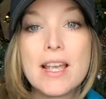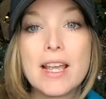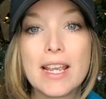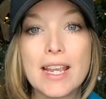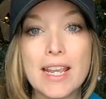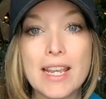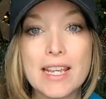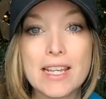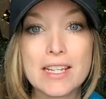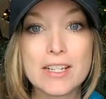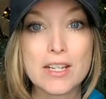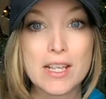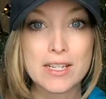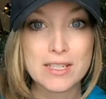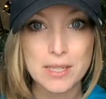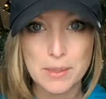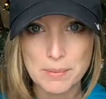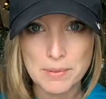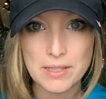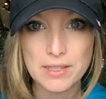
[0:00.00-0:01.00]
and
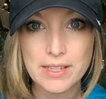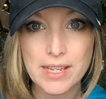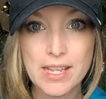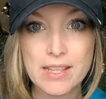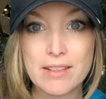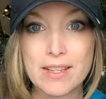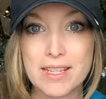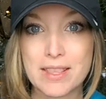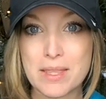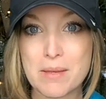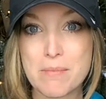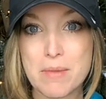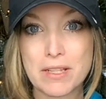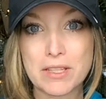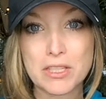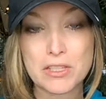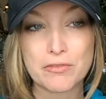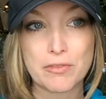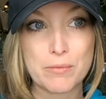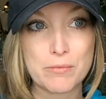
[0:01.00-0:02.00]
typically, like the
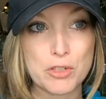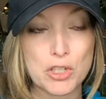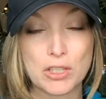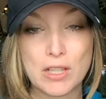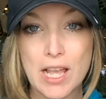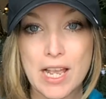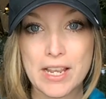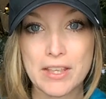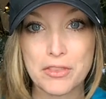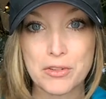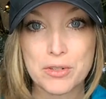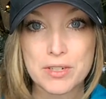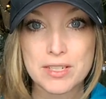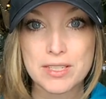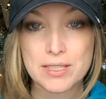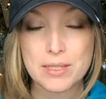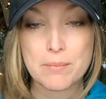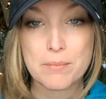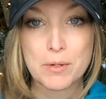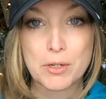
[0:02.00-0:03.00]
months from July through
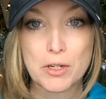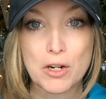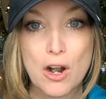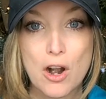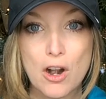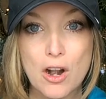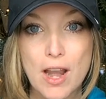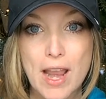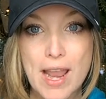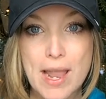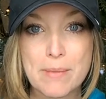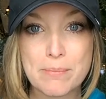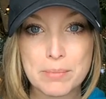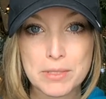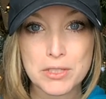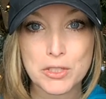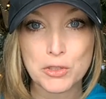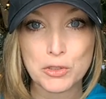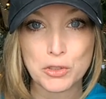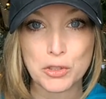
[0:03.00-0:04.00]
December are
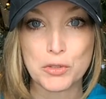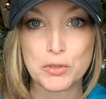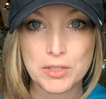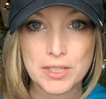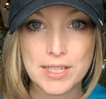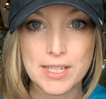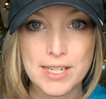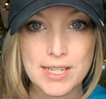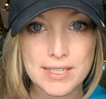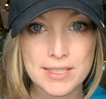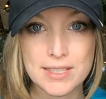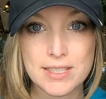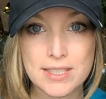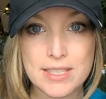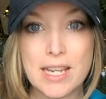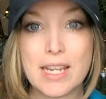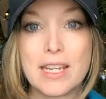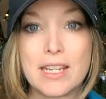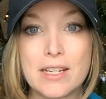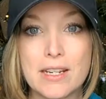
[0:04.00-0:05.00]
absolutely
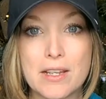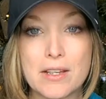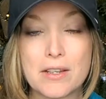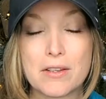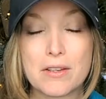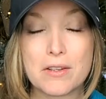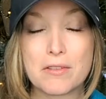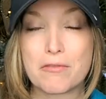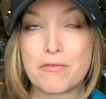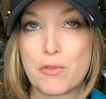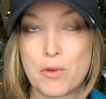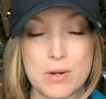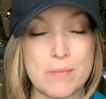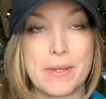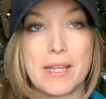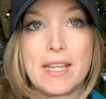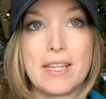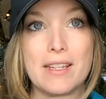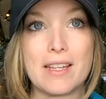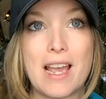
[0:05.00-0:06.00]
insane for
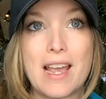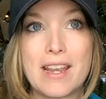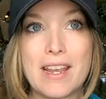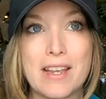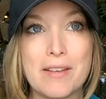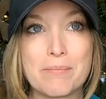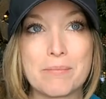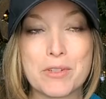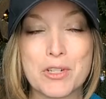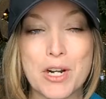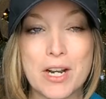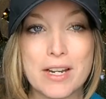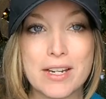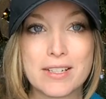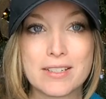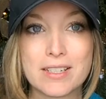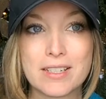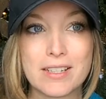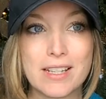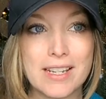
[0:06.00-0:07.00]
me. I am trying
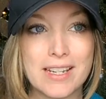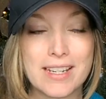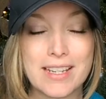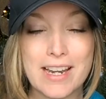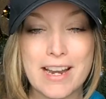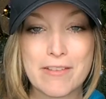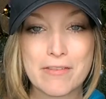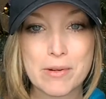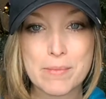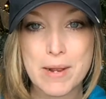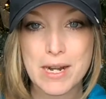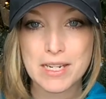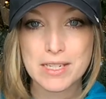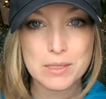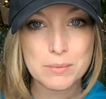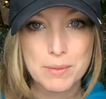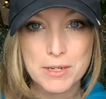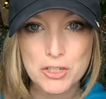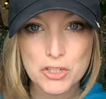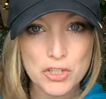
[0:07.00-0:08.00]
to like get
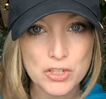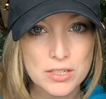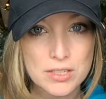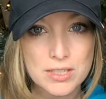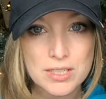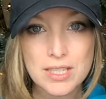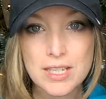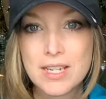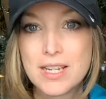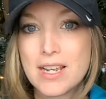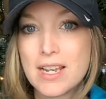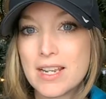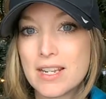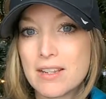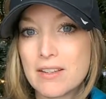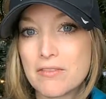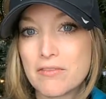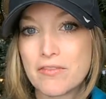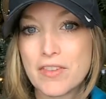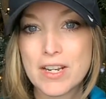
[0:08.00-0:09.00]
everybody's pictures
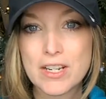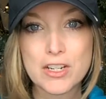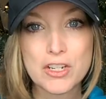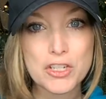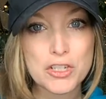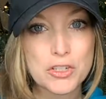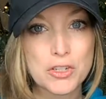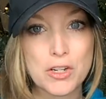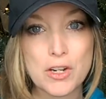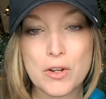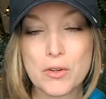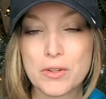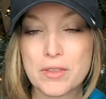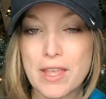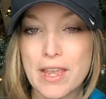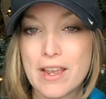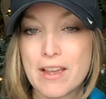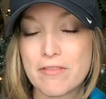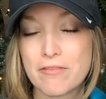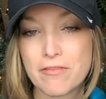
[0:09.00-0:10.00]
finished.
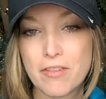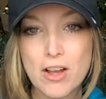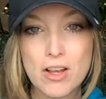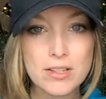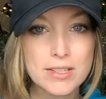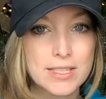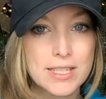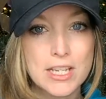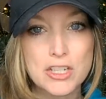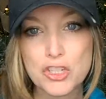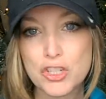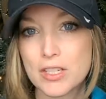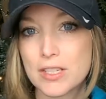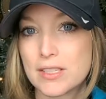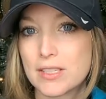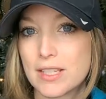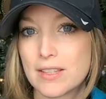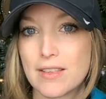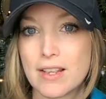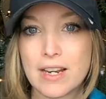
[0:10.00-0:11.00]
They have fall
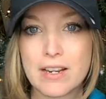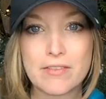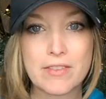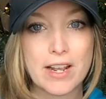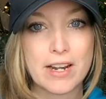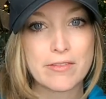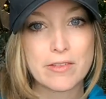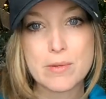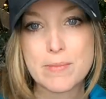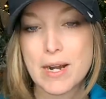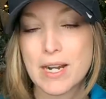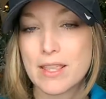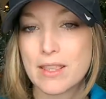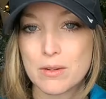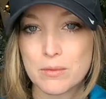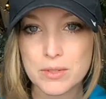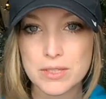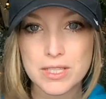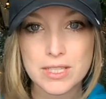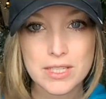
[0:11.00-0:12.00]
sessions, and then I've got everybody
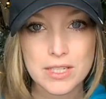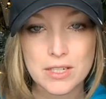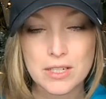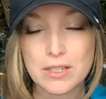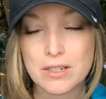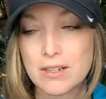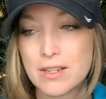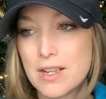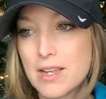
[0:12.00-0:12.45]
that wants their,